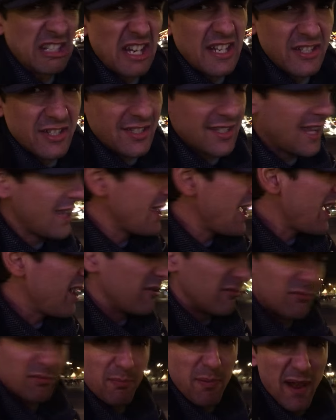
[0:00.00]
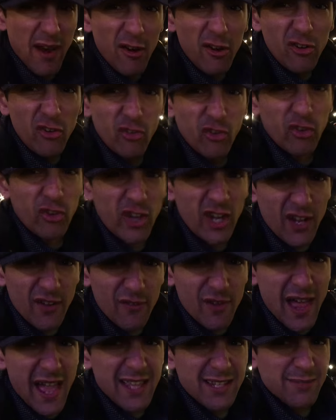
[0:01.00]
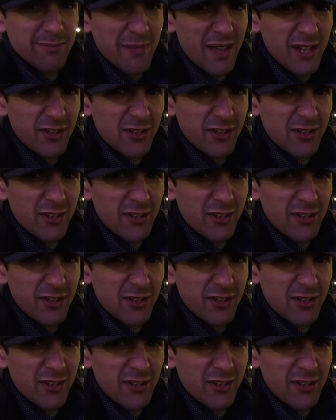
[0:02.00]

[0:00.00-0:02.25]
did I just say that in Paris, the city of lights?